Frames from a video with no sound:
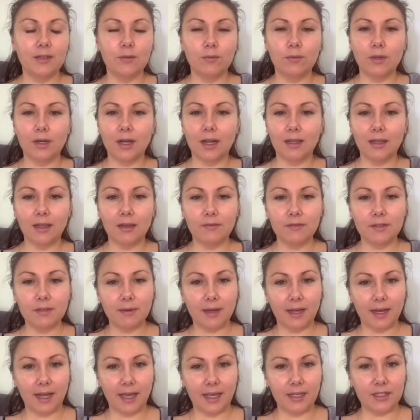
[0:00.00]
What I loved
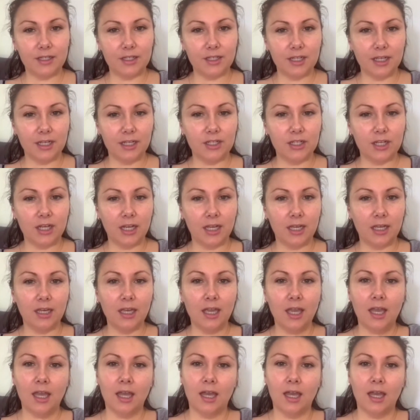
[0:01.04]
about HCG,